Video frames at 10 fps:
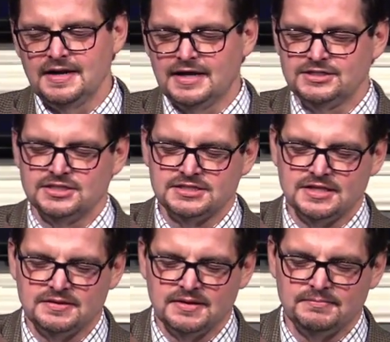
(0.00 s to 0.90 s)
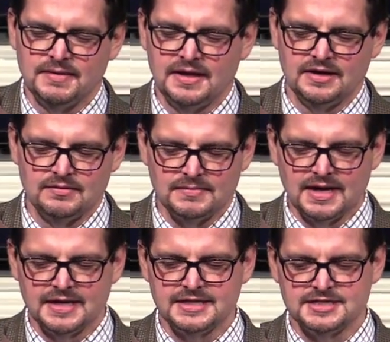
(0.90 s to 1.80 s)
not just in, in our
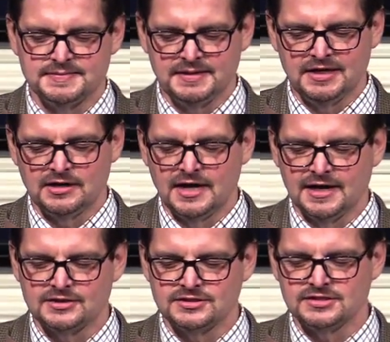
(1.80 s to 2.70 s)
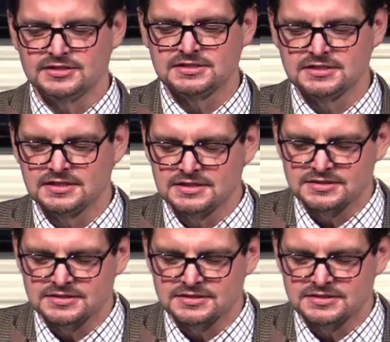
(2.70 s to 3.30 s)
minds, but in our actions.